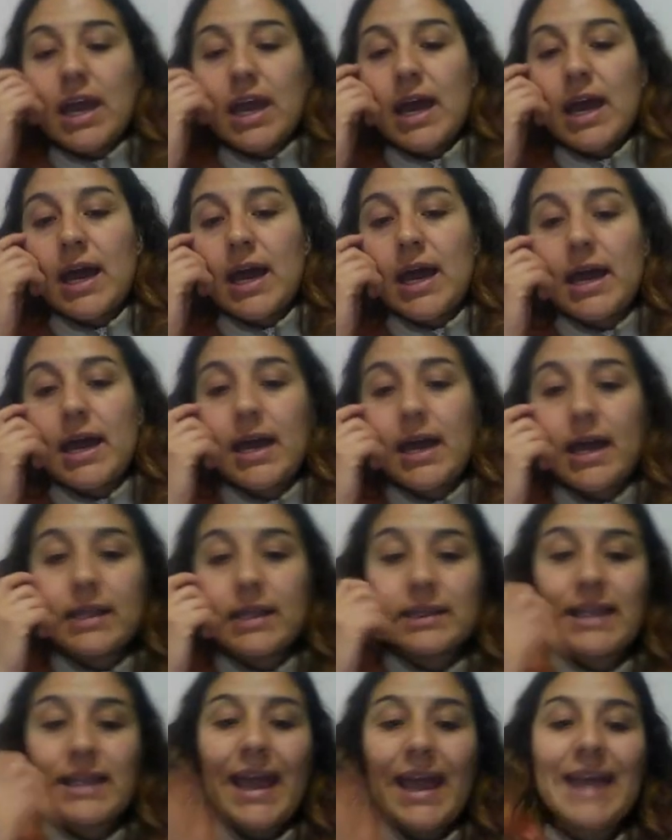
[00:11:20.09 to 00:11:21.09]

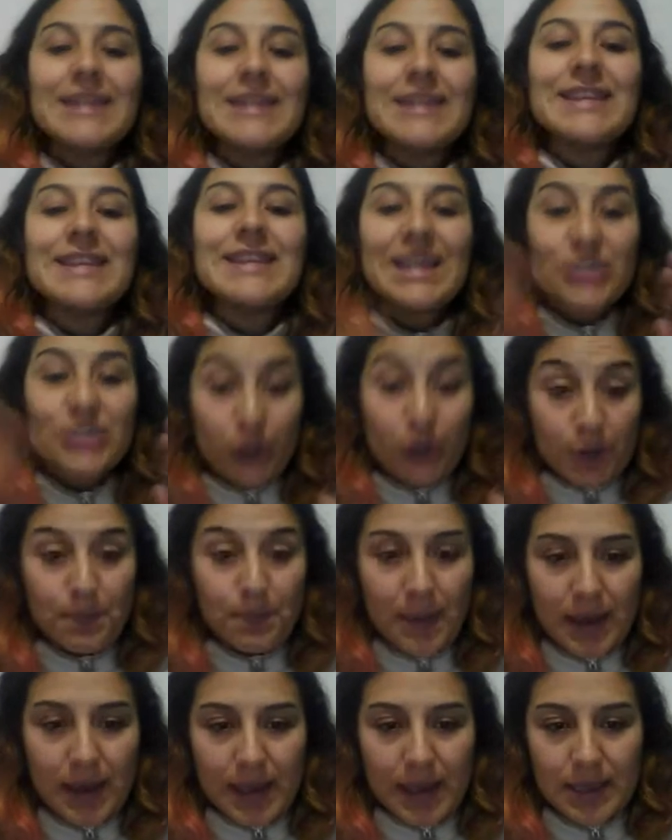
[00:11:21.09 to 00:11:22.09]
and then the third
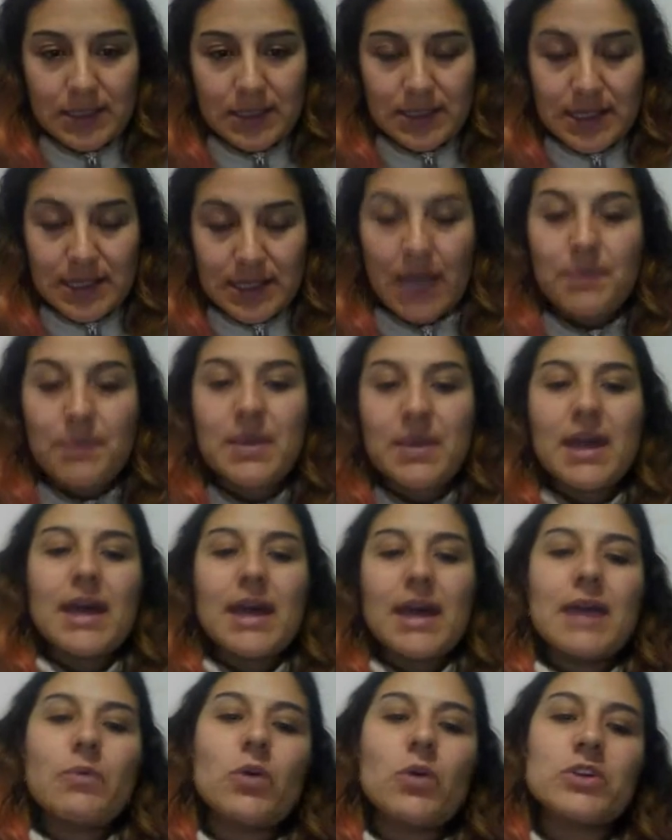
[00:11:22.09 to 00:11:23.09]
step
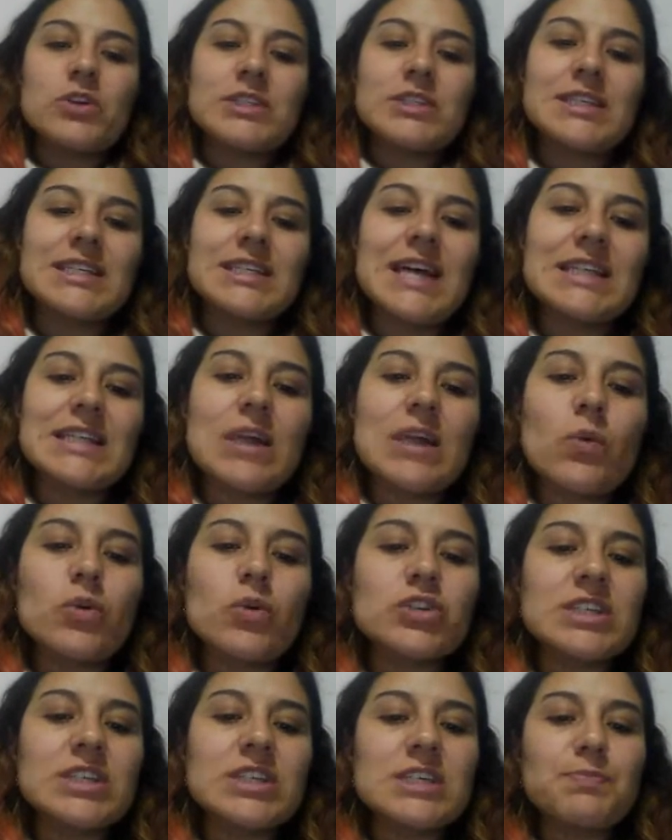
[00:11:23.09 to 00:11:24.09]
was the data
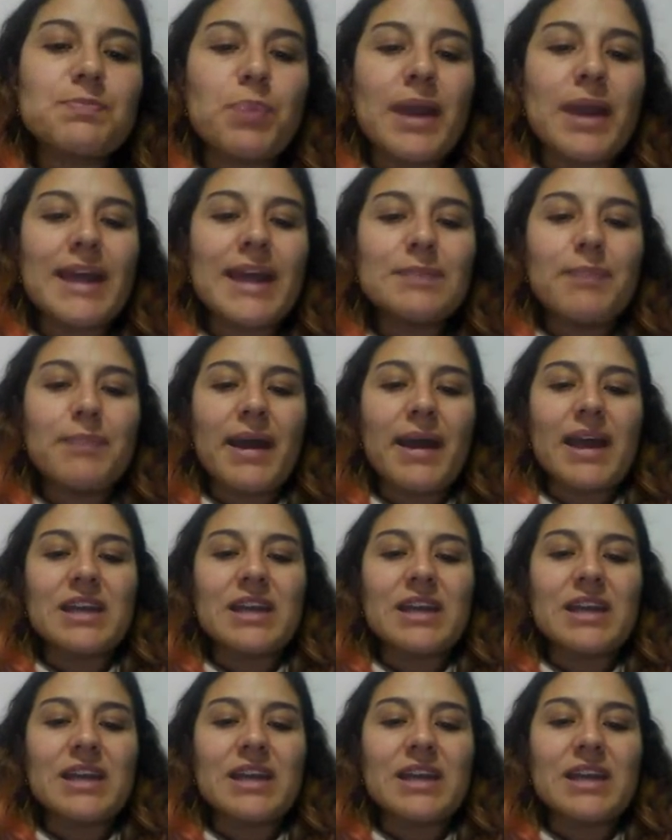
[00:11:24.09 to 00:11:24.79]
was displayed by